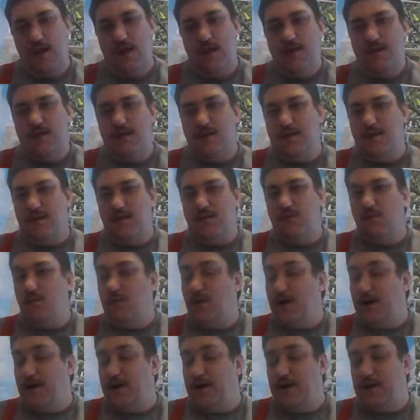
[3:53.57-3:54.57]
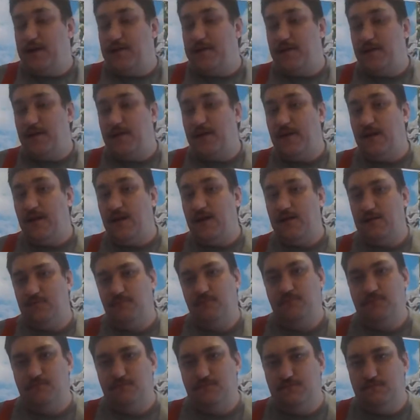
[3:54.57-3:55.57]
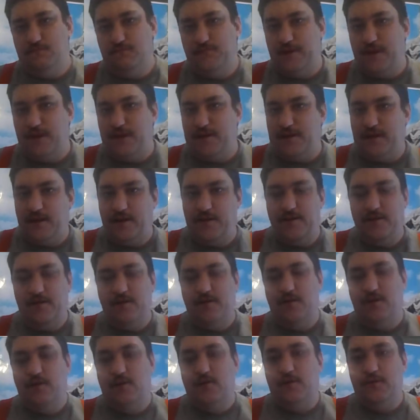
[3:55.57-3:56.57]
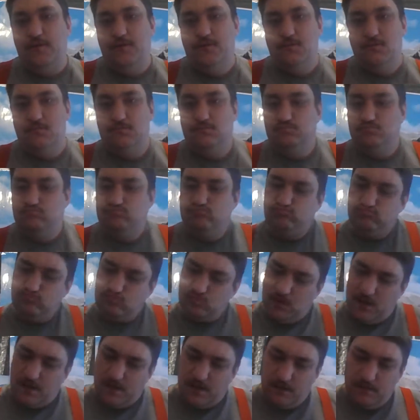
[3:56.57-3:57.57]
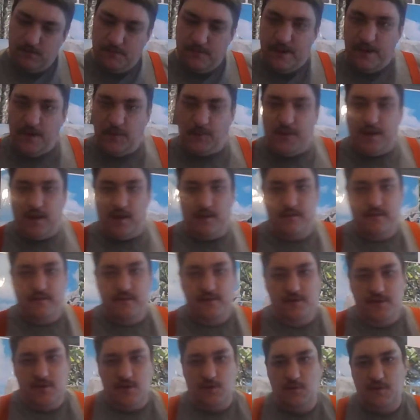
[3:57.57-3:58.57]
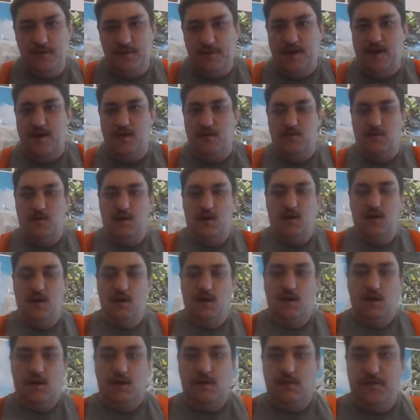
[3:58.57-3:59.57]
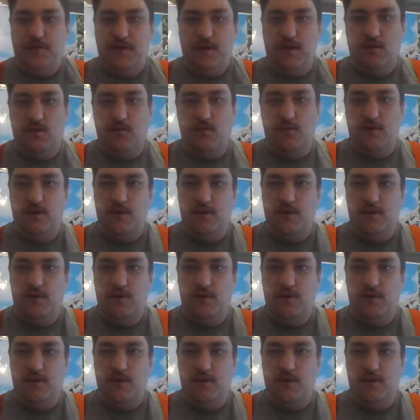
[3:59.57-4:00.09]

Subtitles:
Why is there that attitude? Well, maybe it's to do with how things were